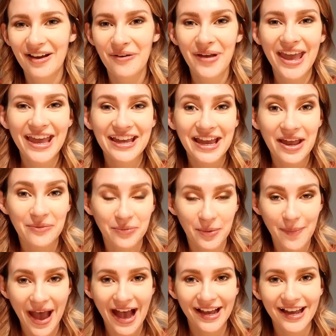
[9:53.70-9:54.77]
Okay, and
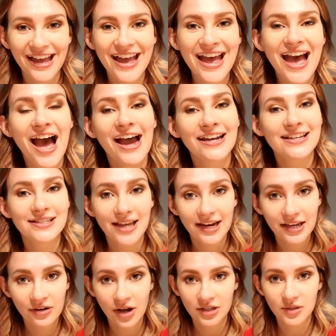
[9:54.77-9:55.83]
we're back. I
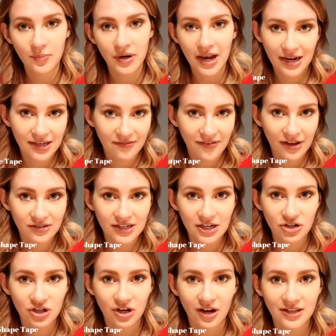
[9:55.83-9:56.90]
decided not to put any
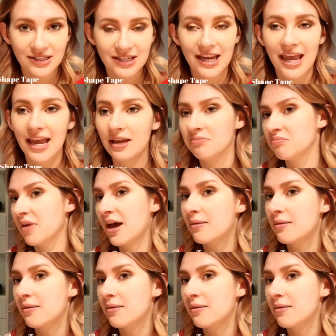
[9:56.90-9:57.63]
foundation on today.